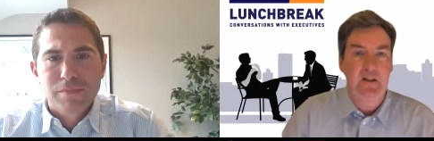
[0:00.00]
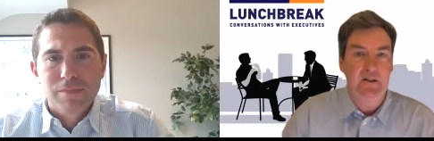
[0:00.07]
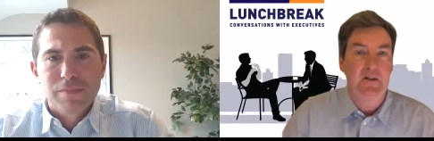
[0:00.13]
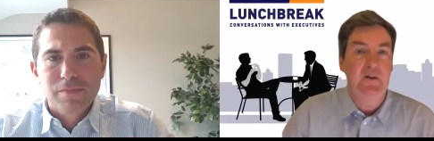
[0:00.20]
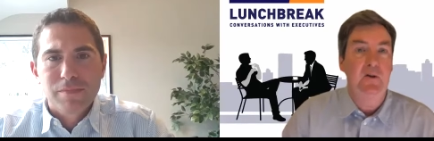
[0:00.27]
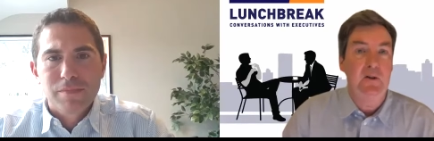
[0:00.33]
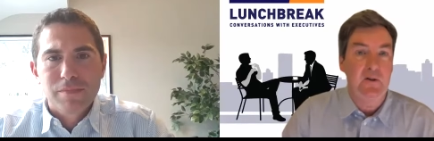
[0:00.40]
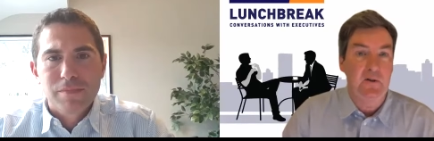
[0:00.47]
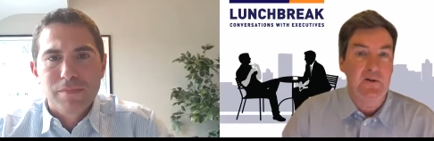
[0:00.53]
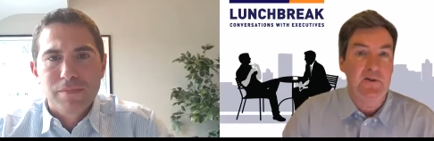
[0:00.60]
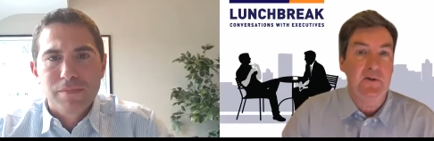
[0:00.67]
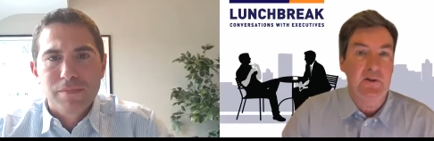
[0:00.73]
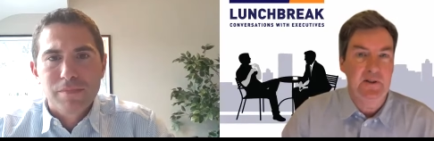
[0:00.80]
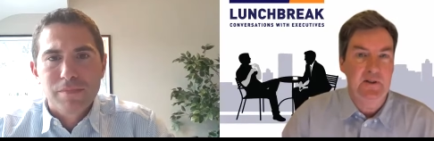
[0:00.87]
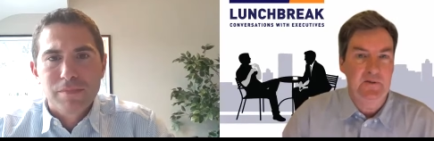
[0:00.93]
Speaker 1: on all, all
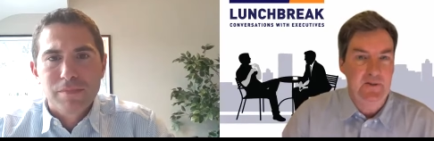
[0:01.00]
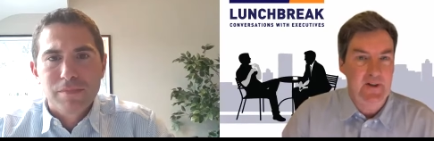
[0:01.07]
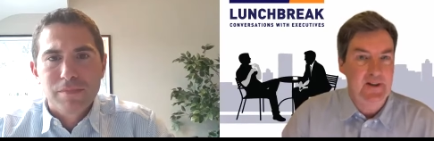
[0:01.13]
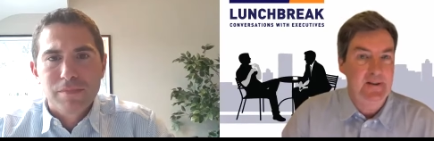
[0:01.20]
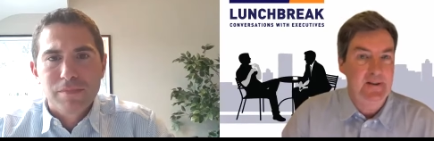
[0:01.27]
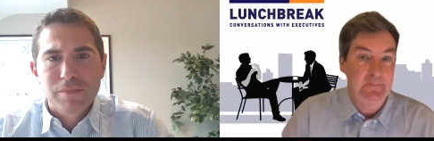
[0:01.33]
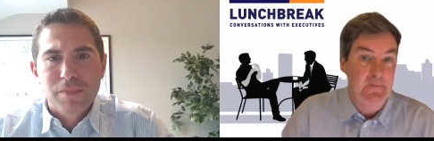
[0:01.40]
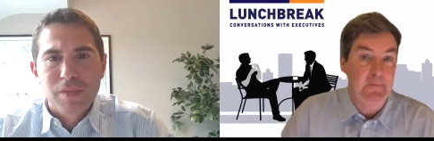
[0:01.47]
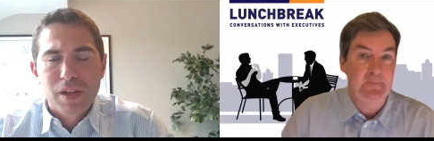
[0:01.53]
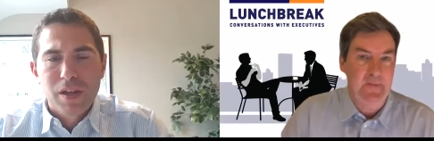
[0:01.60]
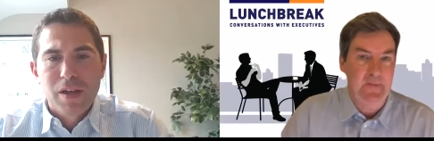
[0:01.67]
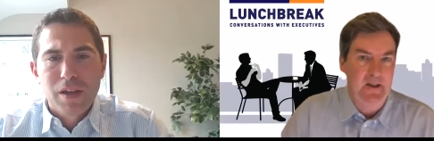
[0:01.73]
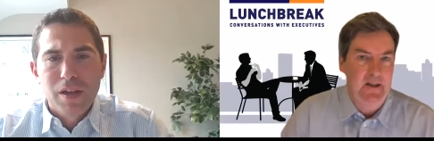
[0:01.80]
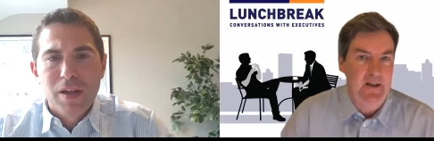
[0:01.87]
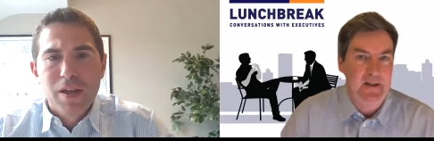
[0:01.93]
sorts of uh,
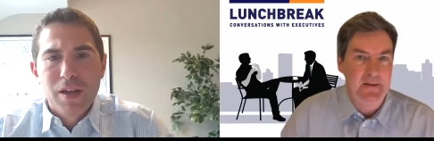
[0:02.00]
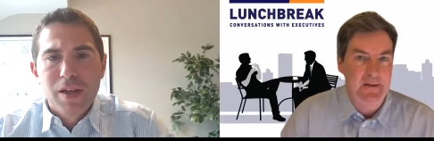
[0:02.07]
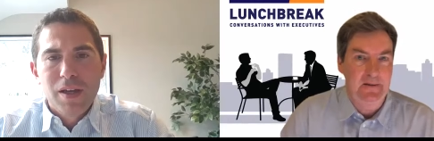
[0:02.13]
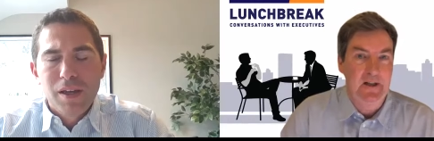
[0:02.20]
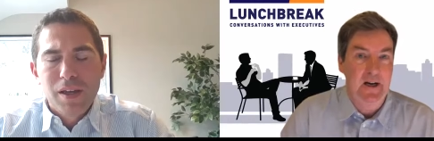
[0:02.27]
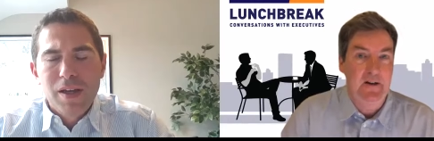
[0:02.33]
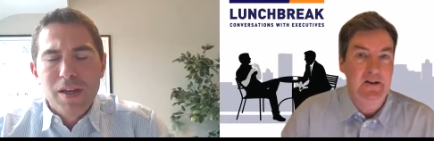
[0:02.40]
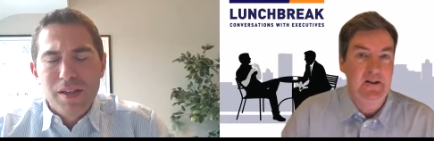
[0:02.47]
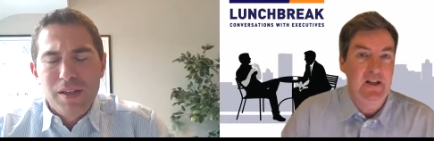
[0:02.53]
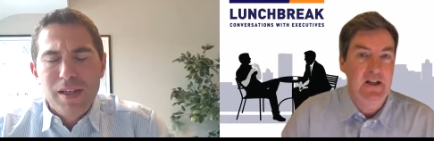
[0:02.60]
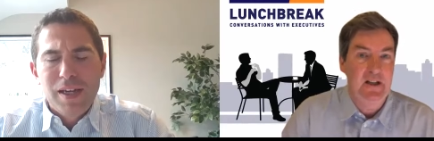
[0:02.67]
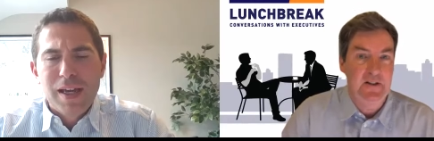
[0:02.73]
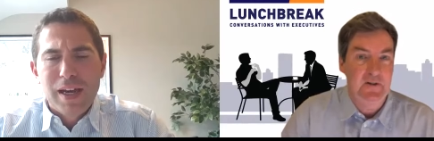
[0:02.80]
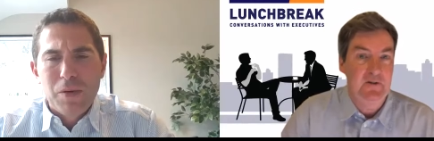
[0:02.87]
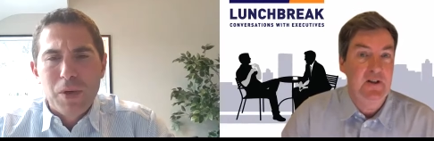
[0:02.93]
uh,
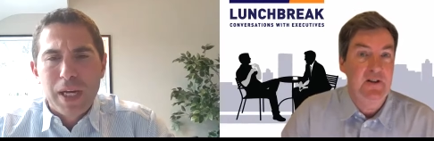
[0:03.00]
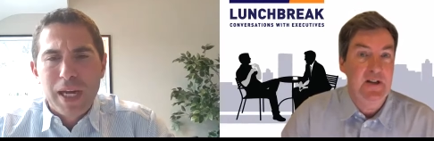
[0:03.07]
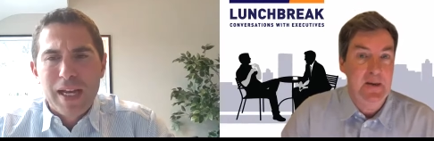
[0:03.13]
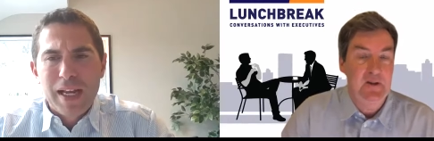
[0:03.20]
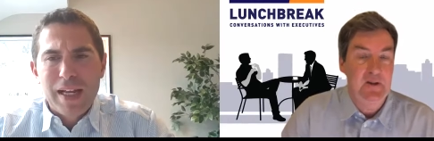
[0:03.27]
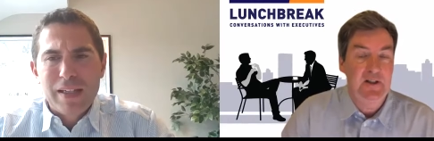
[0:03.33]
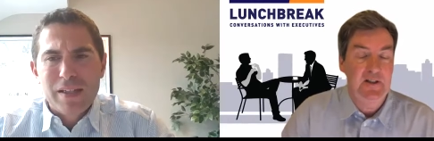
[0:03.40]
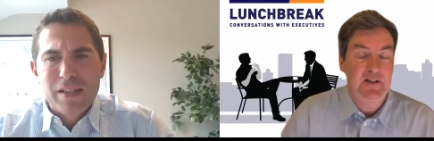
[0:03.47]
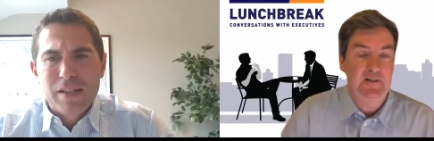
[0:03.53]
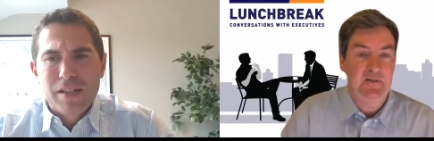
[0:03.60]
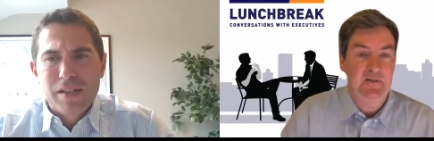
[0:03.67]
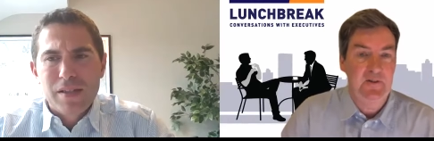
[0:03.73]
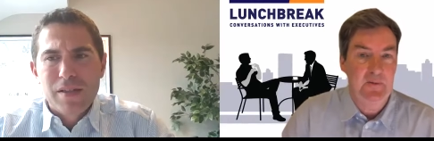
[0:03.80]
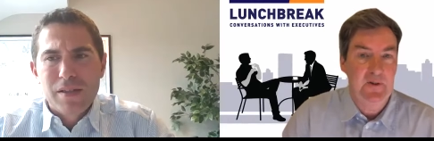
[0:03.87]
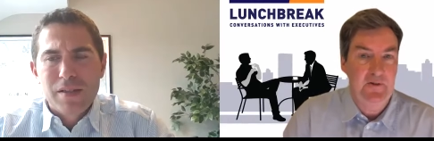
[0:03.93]
guarantee yeah, we,
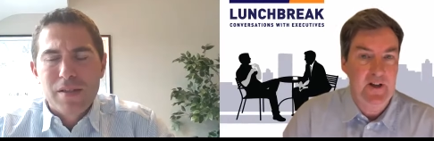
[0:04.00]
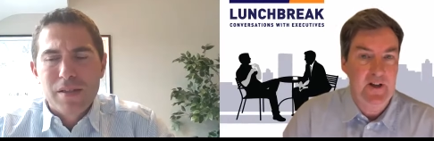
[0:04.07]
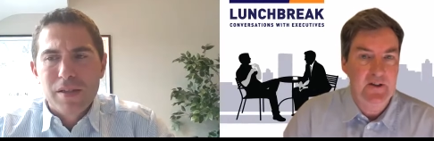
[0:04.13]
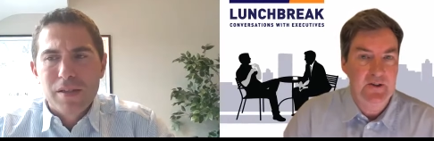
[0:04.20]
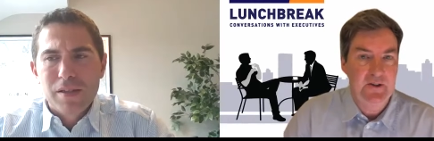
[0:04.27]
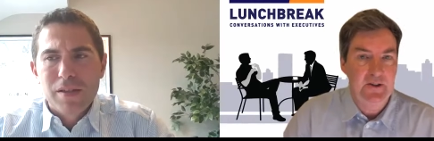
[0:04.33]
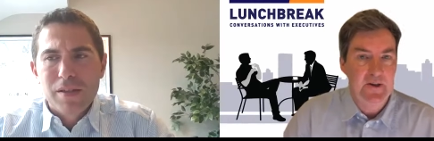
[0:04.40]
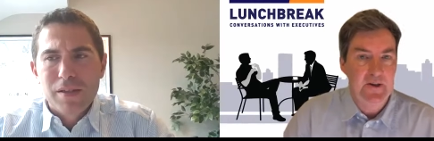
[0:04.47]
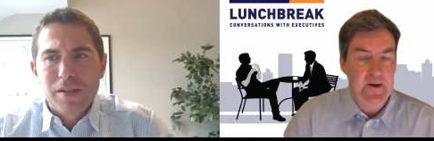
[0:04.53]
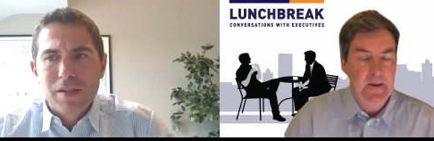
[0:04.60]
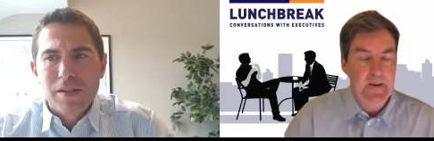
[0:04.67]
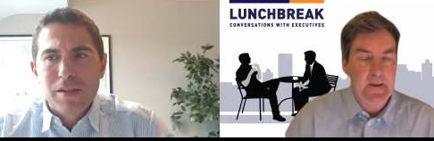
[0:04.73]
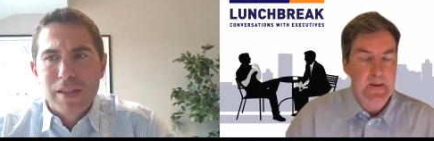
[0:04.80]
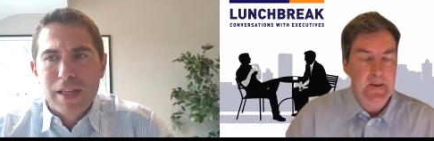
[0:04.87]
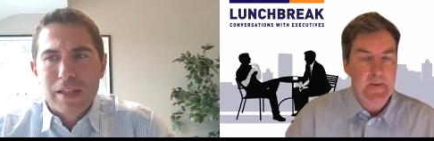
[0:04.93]
damages and, from the vendor.
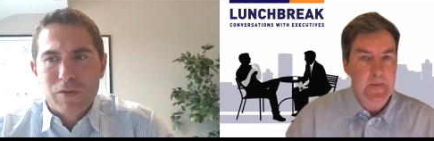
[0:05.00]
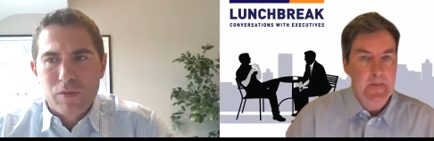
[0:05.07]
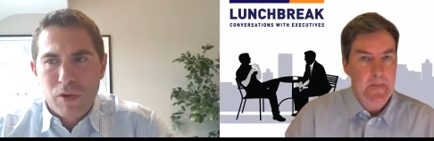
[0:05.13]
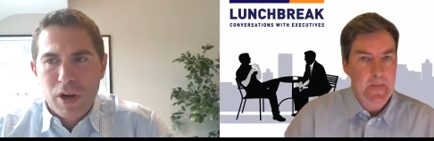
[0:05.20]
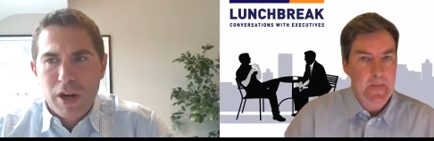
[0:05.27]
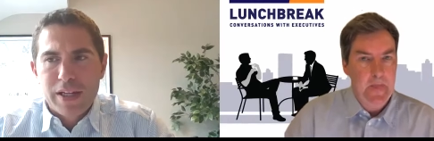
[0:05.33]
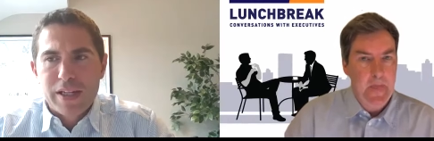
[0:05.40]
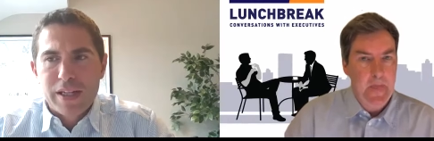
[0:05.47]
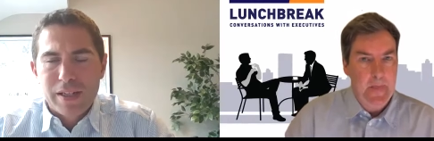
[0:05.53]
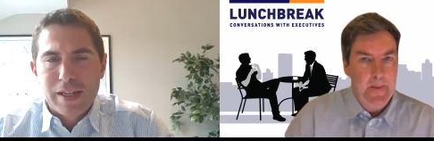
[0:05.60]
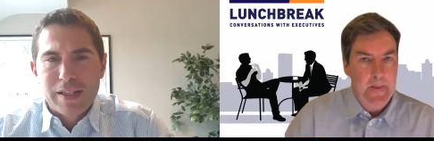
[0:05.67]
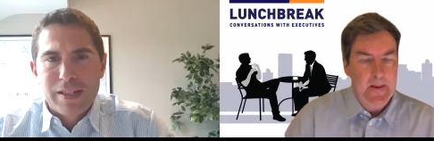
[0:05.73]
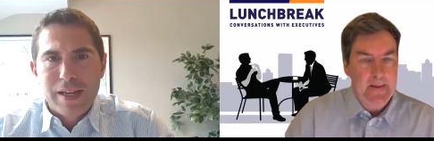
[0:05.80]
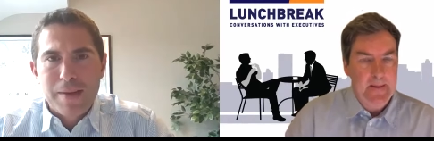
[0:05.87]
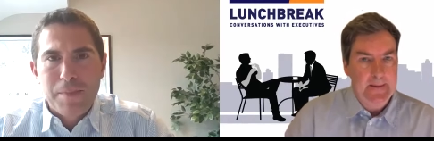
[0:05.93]
Speaker 2: That's right, and
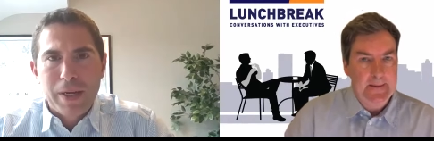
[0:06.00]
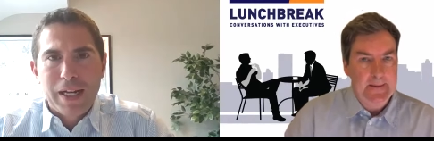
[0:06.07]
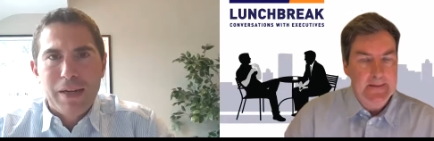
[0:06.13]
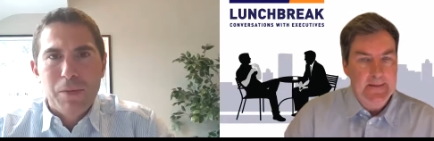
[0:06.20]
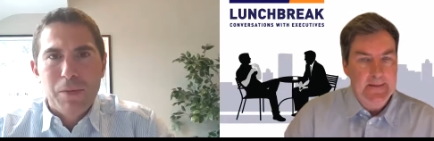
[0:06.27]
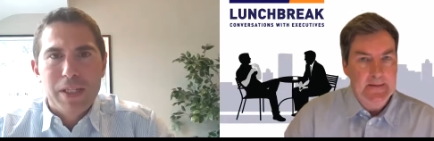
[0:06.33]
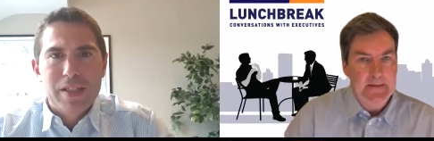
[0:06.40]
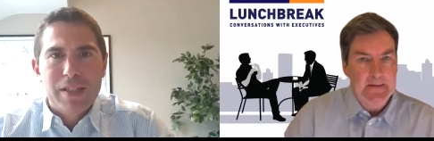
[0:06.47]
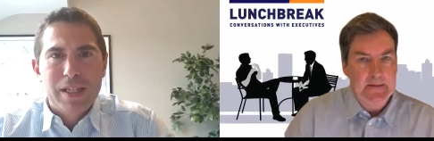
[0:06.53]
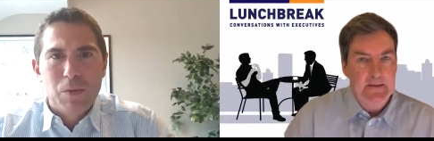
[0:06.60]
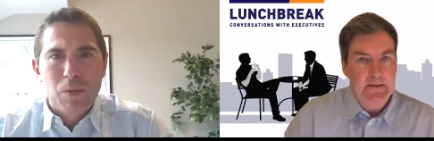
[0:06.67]
and typically we'd see